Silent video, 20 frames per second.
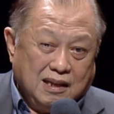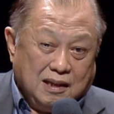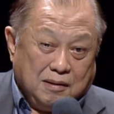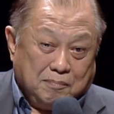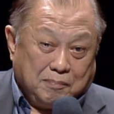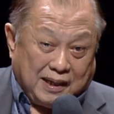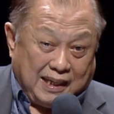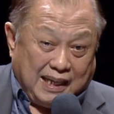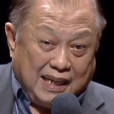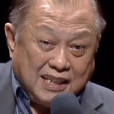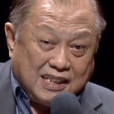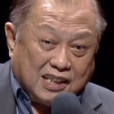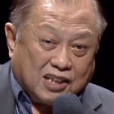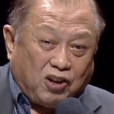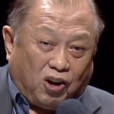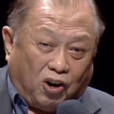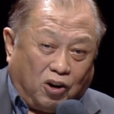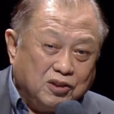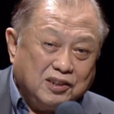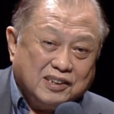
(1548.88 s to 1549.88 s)
But in the
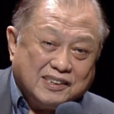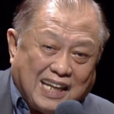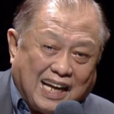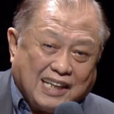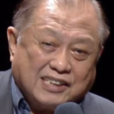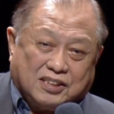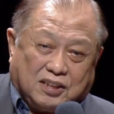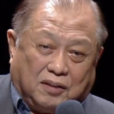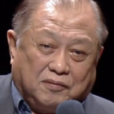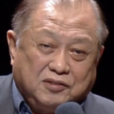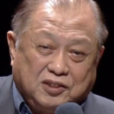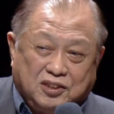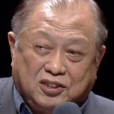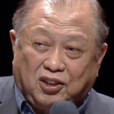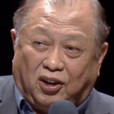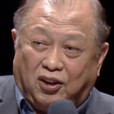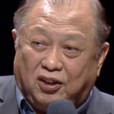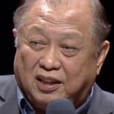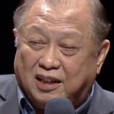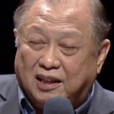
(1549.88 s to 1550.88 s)
context of
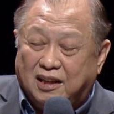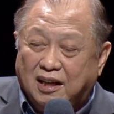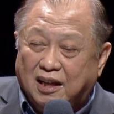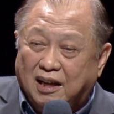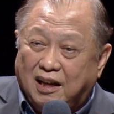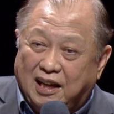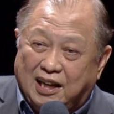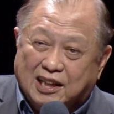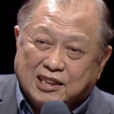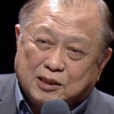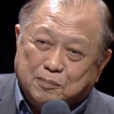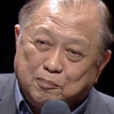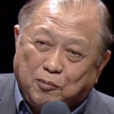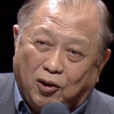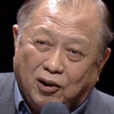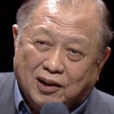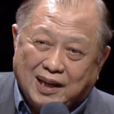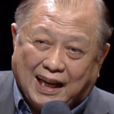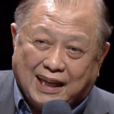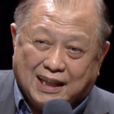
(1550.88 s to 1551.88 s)
John, it is
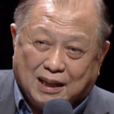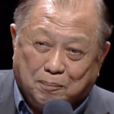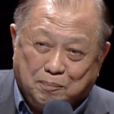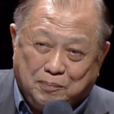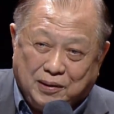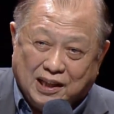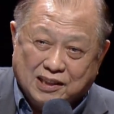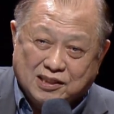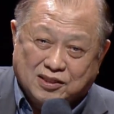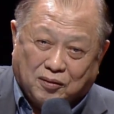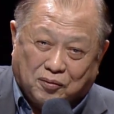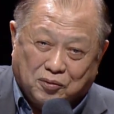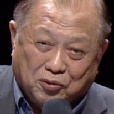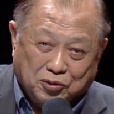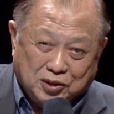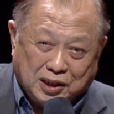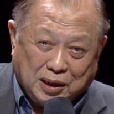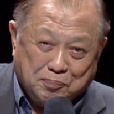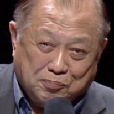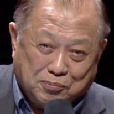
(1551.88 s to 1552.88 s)
more like a piece of
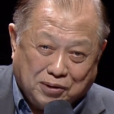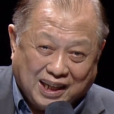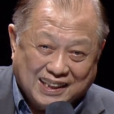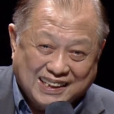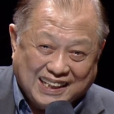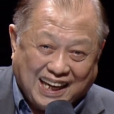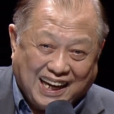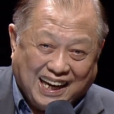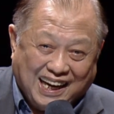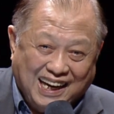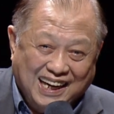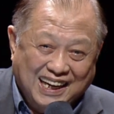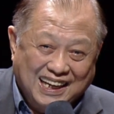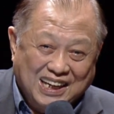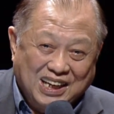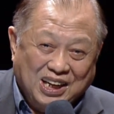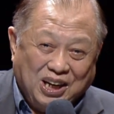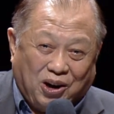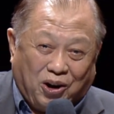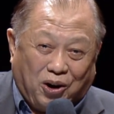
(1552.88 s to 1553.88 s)
roti prata
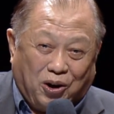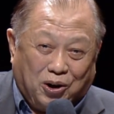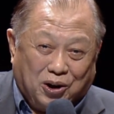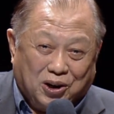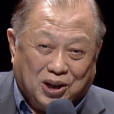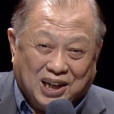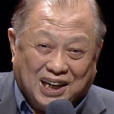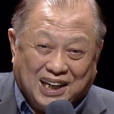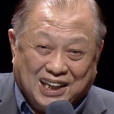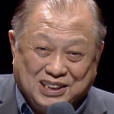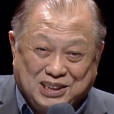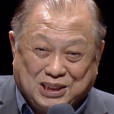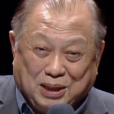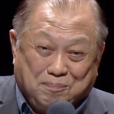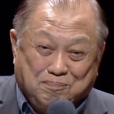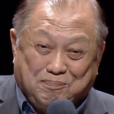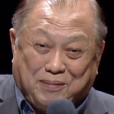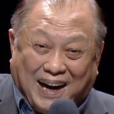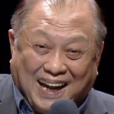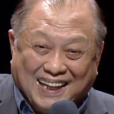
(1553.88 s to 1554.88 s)
or a
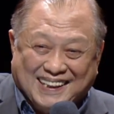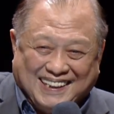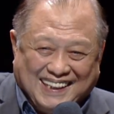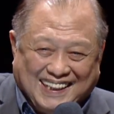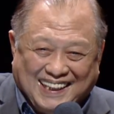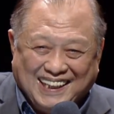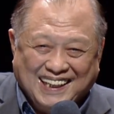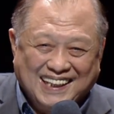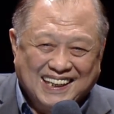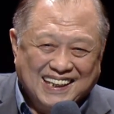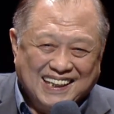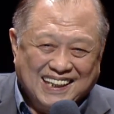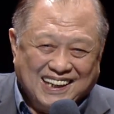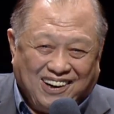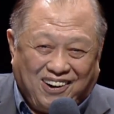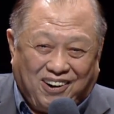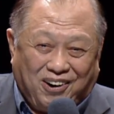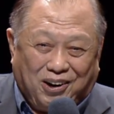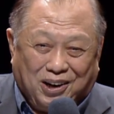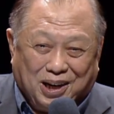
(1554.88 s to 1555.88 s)
chapati
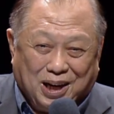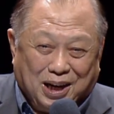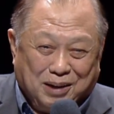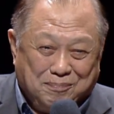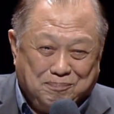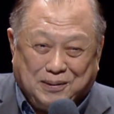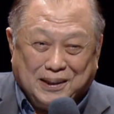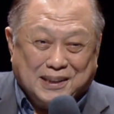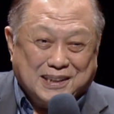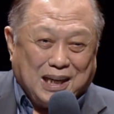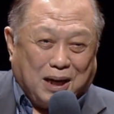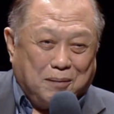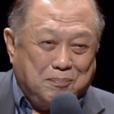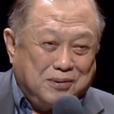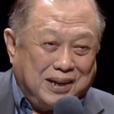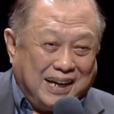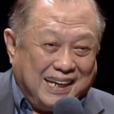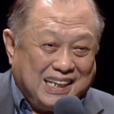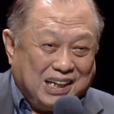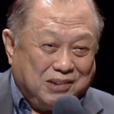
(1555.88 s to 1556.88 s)
or a pita
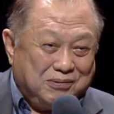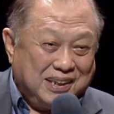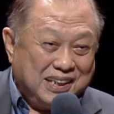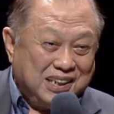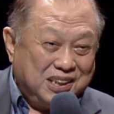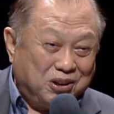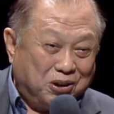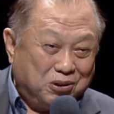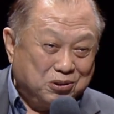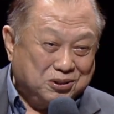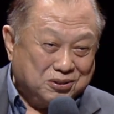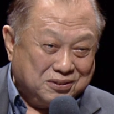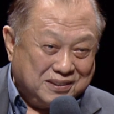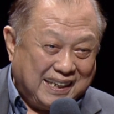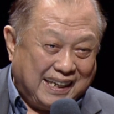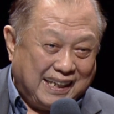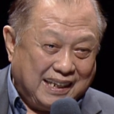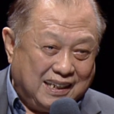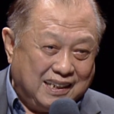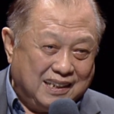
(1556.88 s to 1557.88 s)
bread that we know
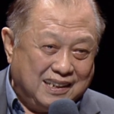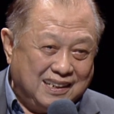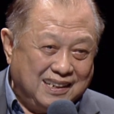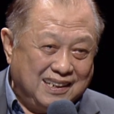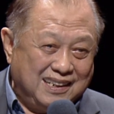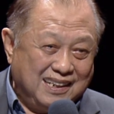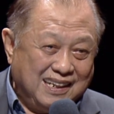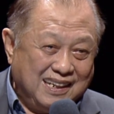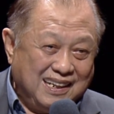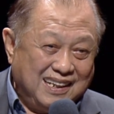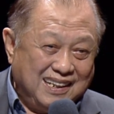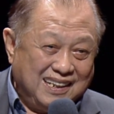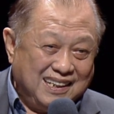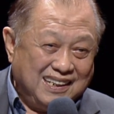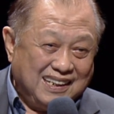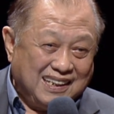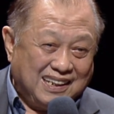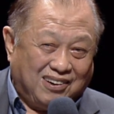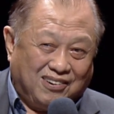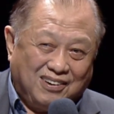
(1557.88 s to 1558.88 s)
today.
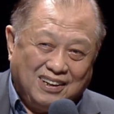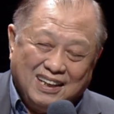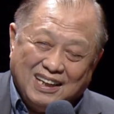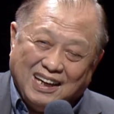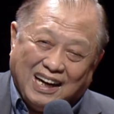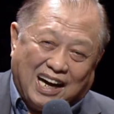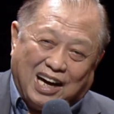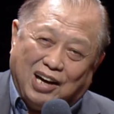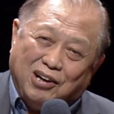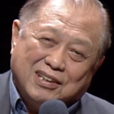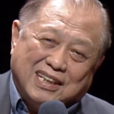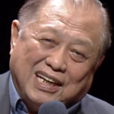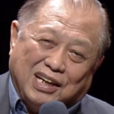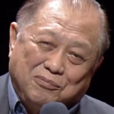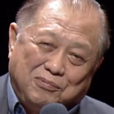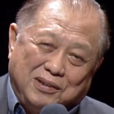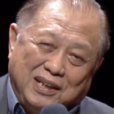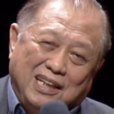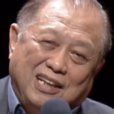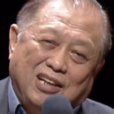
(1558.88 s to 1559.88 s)
You know, how can
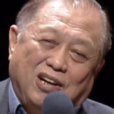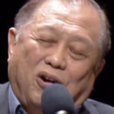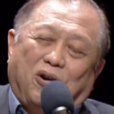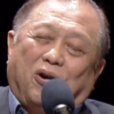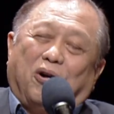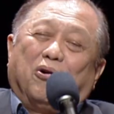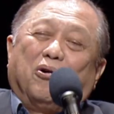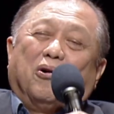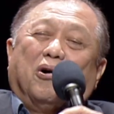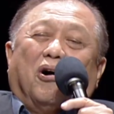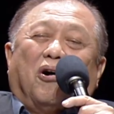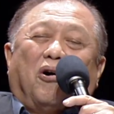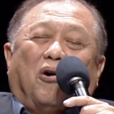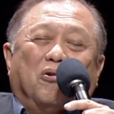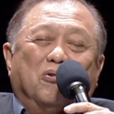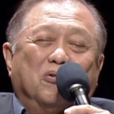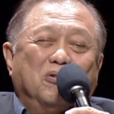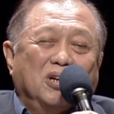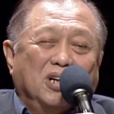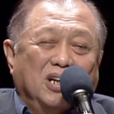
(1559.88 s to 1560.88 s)
we hold a
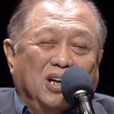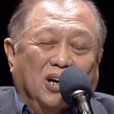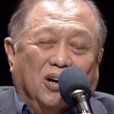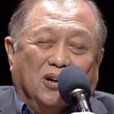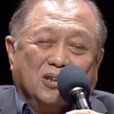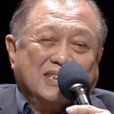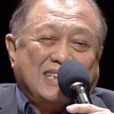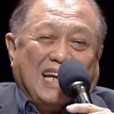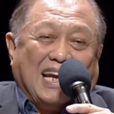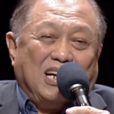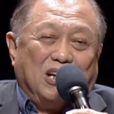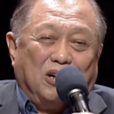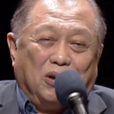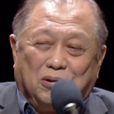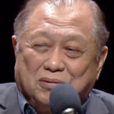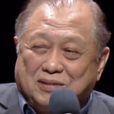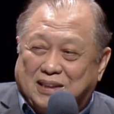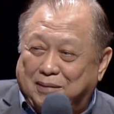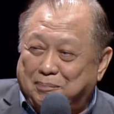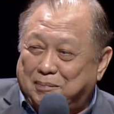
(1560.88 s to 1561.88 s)
whole uh, 10
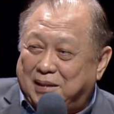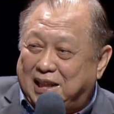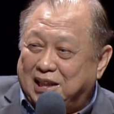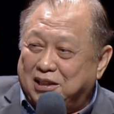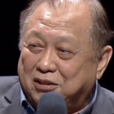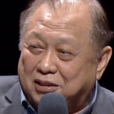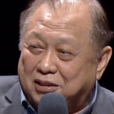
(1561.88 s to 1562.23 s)
loaves and begin to